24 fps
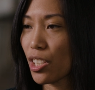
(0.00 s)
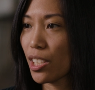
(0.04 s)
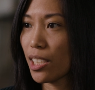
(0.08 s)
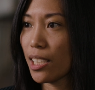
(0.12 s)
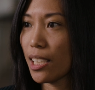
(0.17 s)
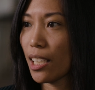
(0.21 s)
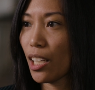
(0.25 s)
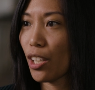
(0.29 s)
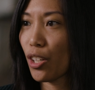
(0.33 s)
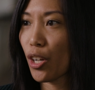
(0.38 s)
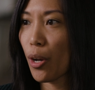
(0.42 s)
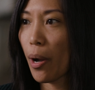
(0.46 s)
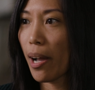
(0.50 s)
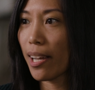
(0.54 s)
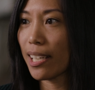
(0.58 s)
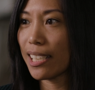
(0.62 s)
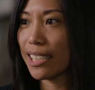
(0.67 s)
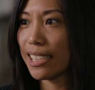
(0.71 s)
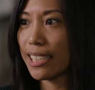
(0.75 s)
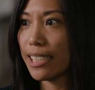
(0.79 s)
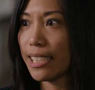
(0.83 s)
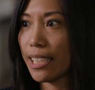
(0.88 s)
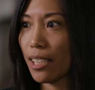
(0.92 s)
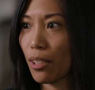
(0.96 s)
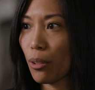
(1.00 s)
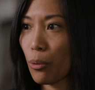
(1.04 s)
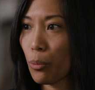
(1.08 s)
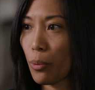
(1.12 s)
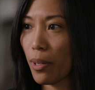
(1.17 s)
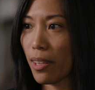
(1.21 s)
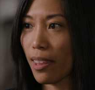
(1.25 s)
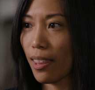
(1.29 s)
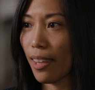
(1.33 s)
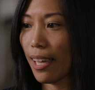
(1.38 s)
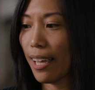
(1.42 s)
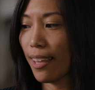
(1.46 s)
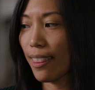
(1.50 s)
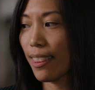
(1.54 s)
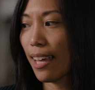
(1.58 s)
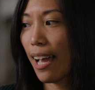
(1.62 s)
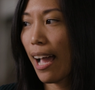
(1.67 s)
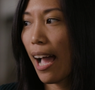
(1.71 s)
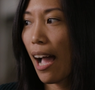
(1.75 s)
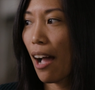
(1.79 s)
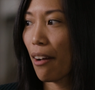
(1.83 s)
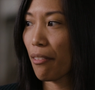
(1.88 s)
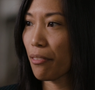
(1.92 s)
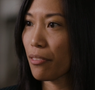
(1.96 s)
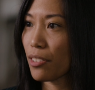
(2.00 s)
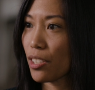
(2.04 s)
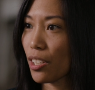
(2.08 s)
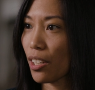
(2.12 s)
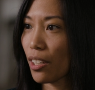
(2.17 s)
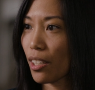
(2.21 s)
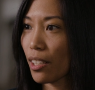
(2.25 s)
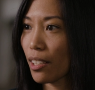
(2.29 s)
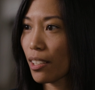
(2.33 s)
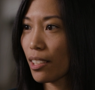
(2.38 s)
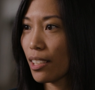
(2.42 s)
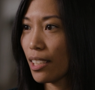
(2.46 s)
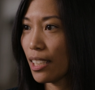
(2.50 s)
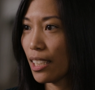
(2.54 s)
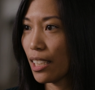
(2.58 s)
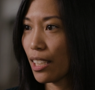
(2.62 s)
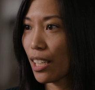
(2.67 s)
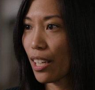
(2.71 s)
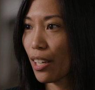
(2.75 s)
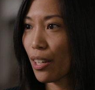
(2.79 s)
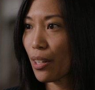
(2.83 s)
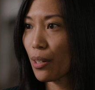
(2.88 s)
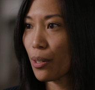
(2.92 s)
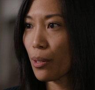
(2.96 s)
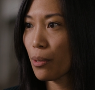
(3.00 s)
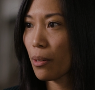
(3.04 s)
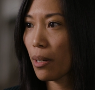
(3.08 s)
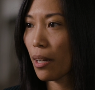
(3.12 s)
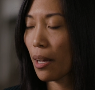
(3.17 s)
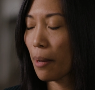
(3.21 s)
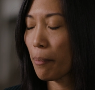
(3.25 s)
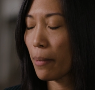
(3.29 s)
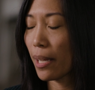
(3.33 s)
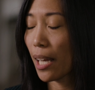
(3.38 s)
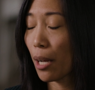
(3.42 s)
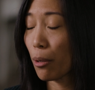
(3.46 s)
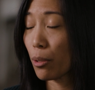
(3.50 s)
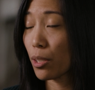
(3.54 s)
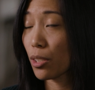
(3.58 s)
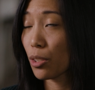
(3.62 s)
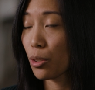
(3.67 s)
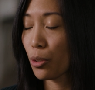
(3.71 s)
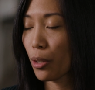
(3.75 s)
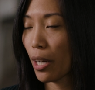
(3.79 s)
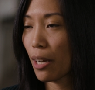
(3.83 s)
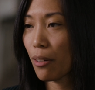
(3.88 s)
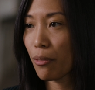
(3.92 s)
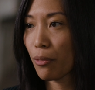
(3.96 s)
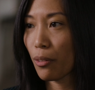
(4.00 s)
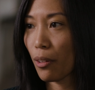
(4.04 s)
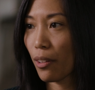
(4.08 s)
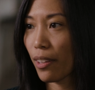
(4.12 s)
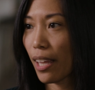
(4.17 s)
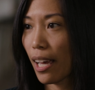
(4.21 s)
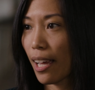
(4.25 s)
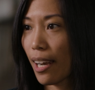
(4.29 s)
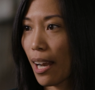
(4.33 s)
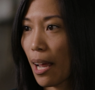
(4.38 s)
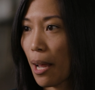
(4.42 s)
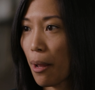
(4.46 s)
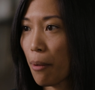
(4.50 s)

just didn't know how to deal with like the after, you know? I mean, I was grateful that